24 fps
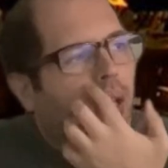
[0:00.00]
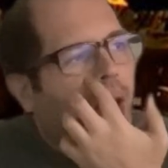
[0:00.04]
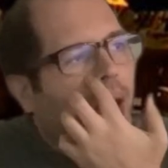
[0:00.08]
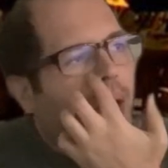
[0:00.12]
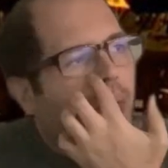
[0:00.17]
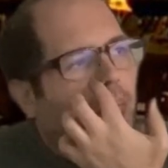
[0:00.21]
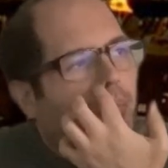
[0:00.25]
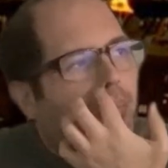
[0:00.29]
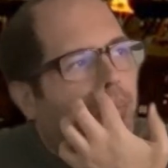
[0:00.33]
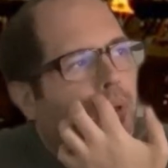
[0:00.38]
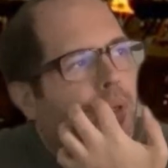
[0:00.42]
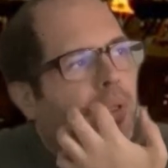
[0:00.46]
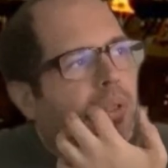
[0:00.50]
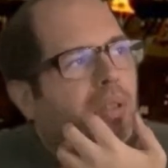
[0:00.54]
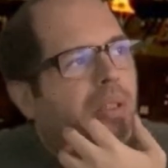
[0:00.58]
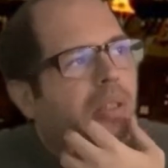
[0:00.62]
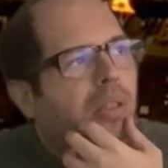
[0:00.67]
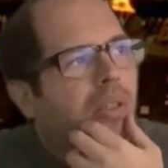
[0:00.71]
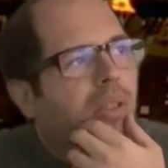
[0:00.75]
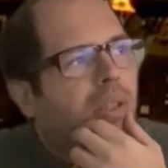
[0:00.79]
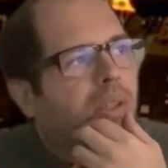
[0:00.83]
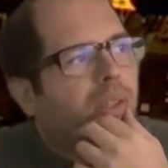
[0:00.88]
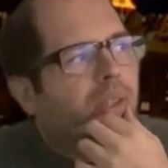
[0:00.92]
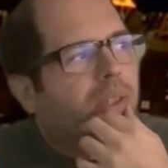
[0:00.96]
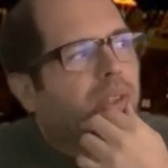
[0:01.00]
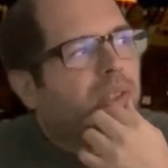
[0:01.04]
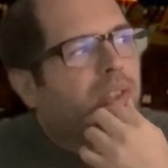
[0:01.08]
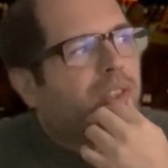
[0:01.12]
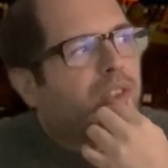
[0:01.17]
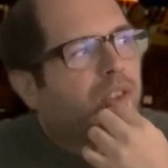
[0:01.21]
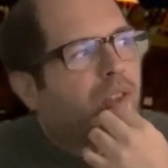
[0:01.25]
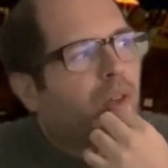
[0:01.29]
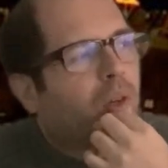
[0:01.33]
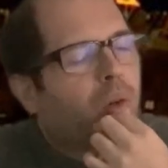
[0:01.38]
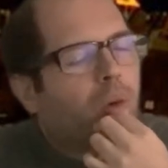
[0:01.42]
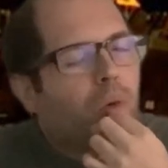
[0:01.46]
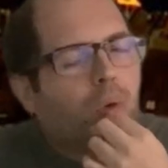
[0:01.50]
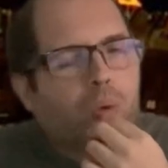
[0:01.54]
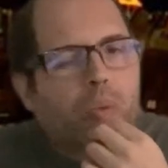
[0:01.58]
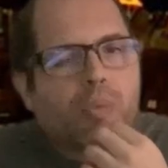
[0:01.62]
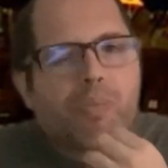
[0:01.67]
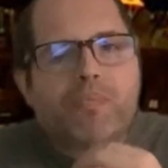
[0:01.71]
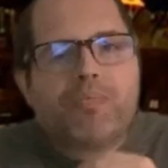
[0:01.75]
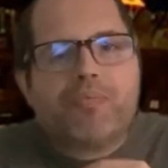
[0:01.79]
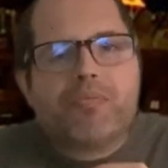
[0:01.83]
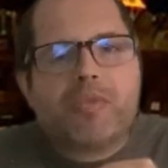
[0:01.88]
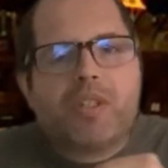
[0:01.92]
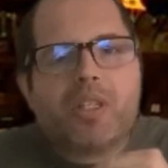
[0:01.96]
But
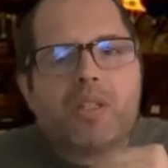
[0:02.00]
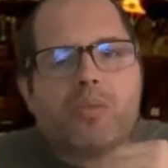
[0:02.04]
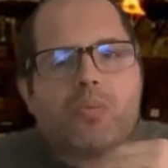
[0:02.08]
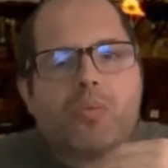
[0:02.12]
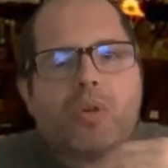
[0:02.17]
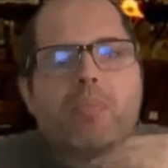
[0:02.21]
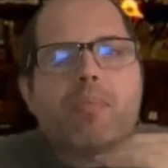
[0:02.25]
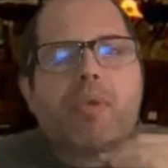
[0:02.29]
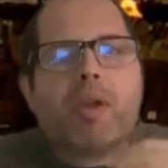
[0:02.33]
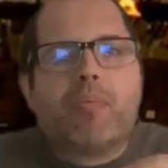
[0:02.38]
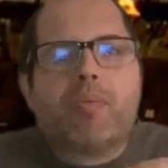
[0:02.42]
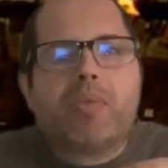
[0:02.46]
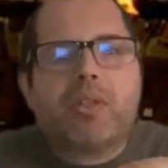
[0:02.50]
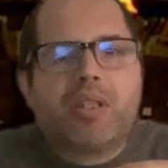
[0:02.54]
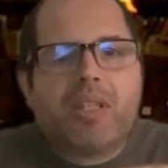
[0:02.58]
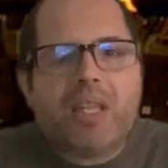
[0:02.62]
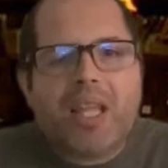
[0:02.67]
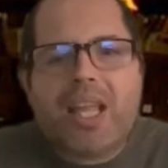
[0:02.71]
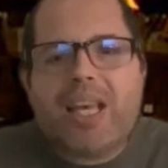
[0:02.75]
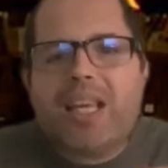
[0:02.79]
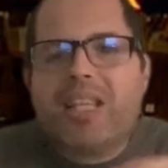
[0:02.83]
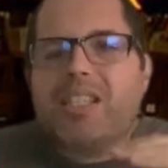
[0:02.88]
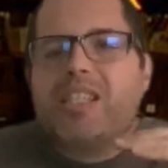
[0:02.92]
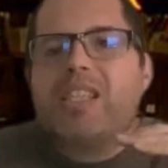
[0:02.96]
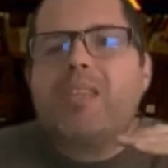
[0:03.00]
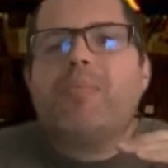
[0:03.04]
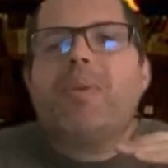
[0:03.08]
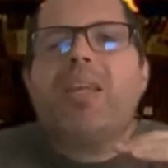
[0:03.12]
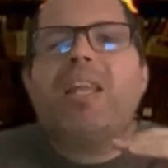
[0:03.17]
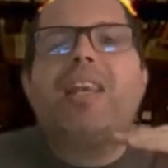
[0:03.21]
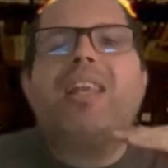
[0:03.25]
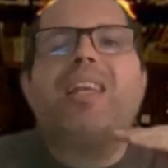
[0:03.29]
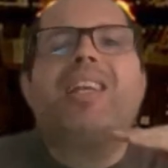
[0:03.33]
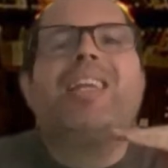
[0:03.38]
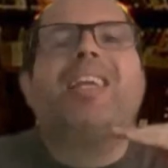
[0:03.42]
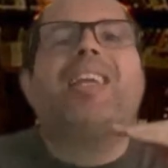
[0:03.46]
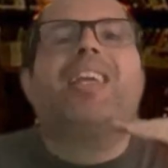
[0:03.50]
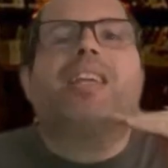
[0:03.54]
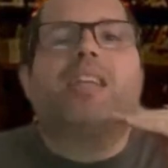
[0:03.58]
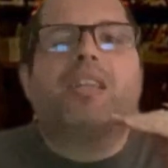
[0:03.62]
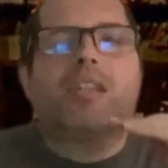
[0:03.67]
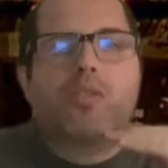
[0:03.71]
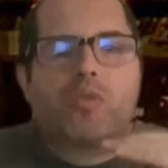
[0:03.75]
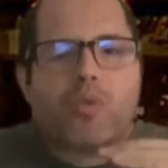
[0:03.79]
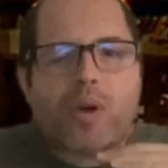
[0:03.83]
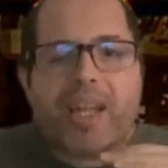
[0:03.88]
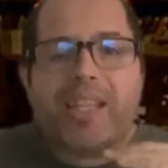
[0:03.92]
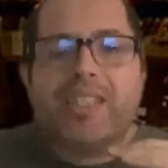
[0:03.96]
so remember, the eligibility
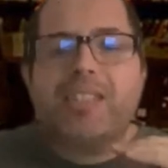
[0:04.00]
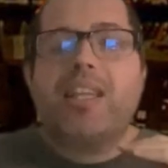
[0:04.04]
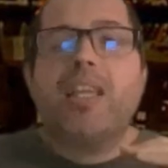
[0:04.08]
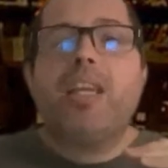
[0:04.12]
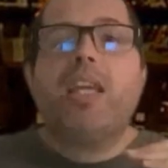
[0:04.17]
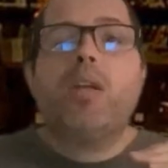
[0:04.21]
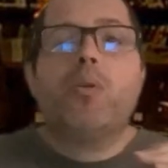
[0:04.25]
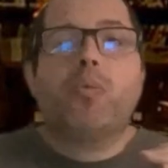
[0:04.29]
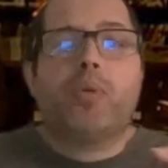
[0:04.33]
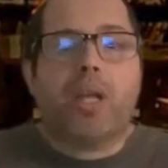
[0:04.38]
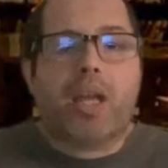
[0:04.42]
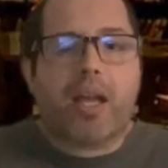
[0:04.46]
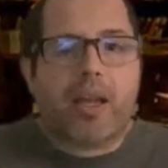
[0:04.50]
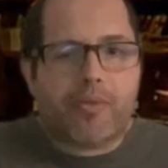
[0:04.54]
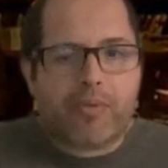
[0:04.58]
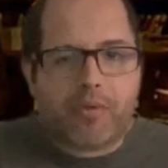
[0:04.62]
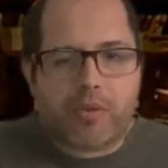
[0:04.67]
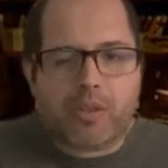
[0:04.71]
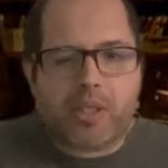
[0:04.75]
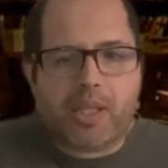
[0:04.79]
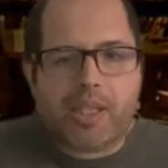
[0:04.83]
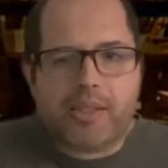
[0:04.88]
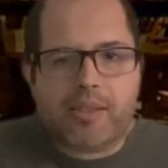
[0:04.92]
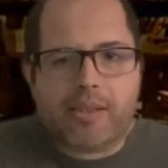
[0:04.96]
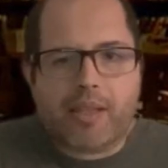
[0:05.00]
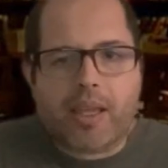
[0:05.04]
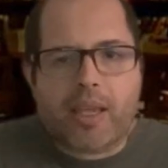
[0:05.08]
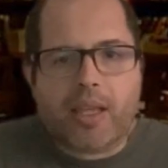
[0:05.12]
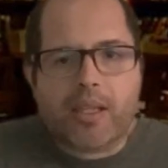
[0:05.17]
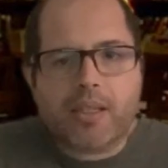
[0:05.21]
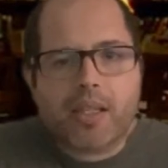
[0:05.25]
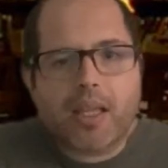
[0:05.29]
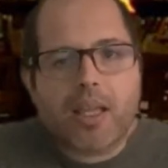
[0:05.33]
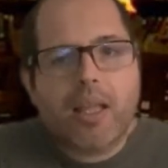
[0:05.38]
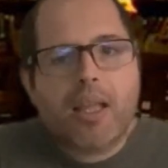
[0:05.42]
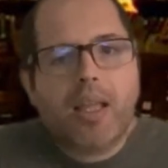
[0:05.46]
criteria for this thing